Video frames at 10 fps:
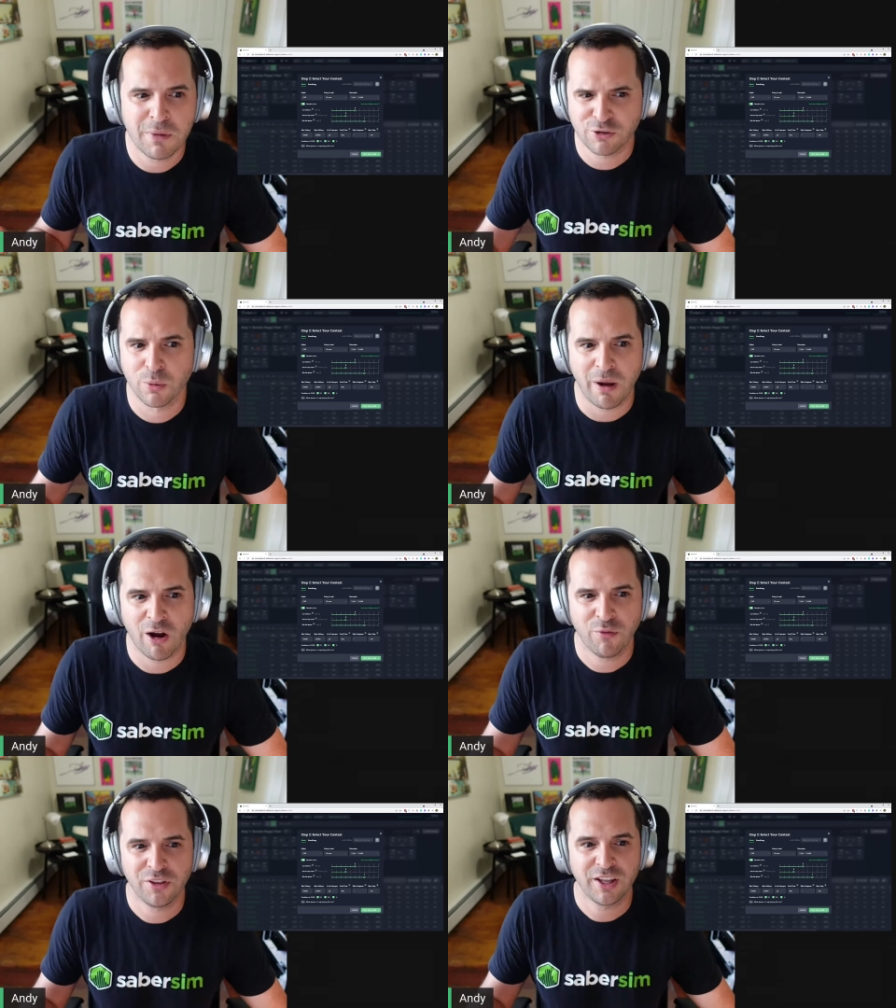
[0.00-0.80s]
much more
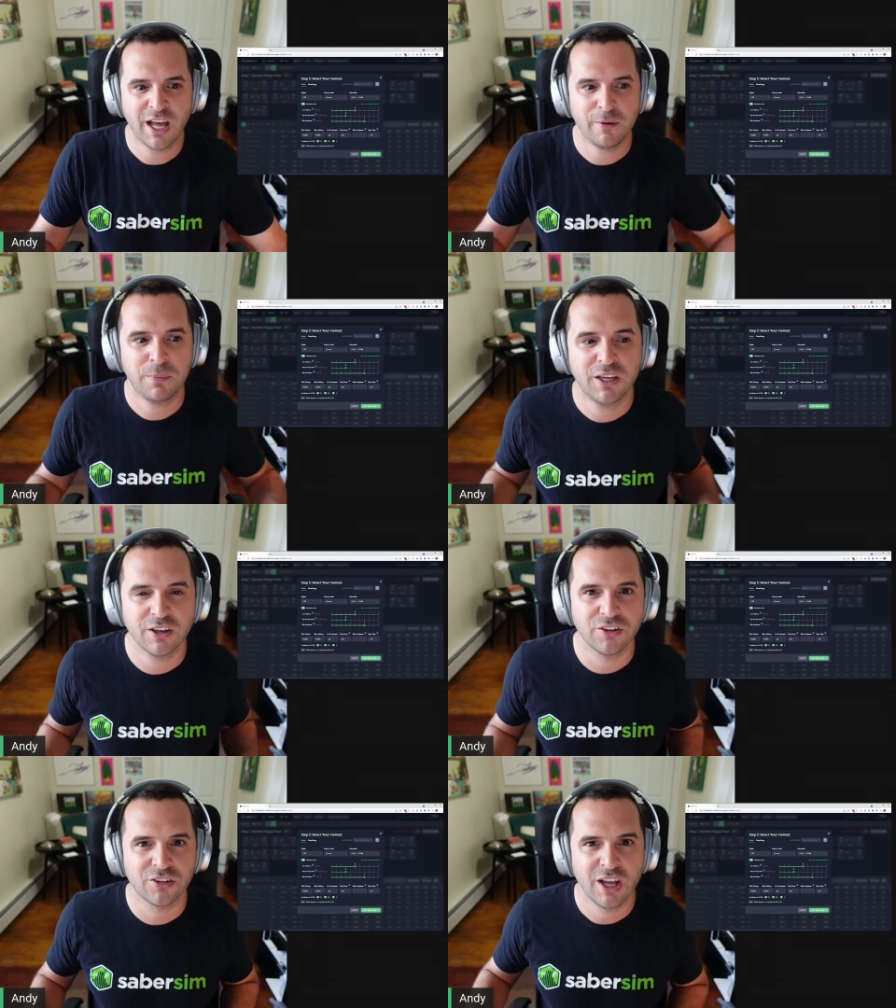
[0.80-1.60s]
powerful than that,
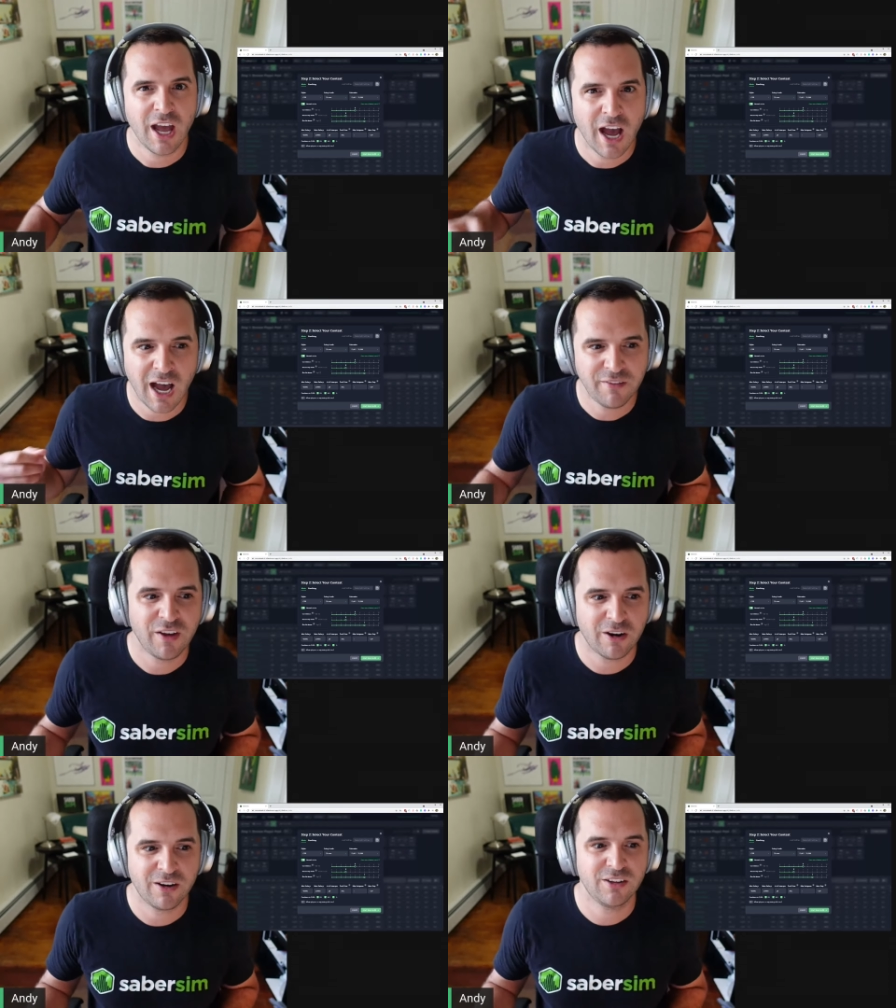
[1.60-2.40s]
because high
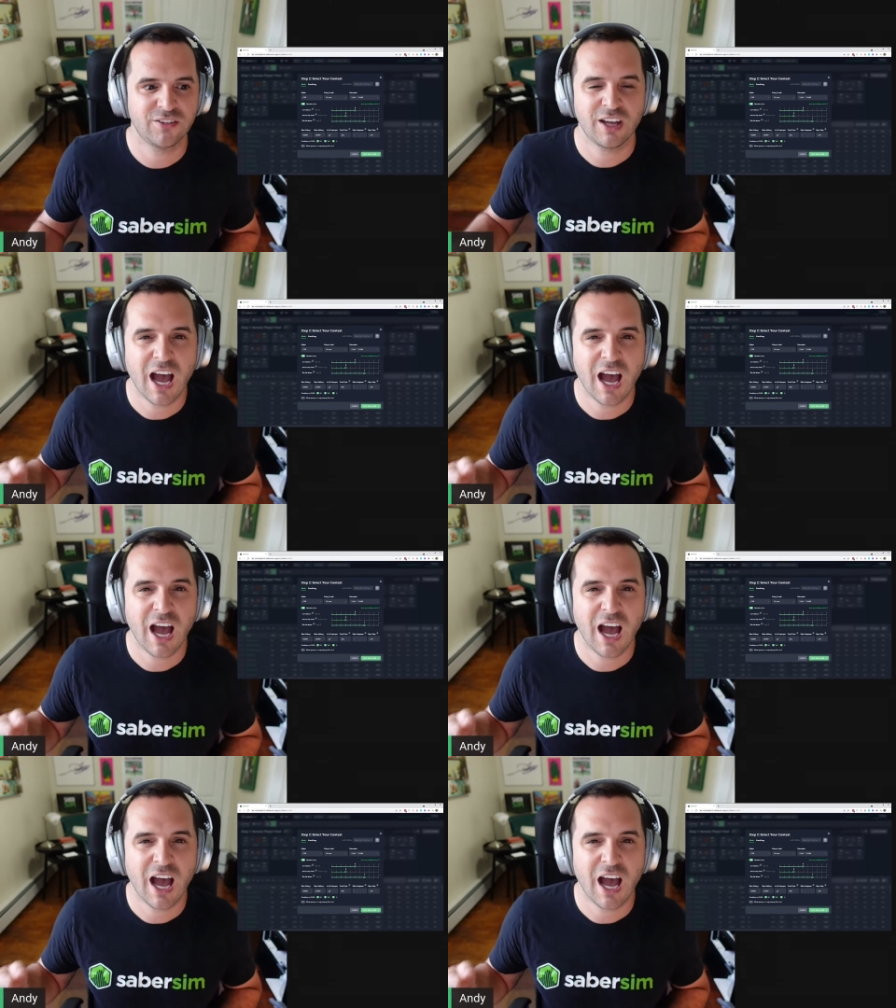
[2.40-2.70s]
variance,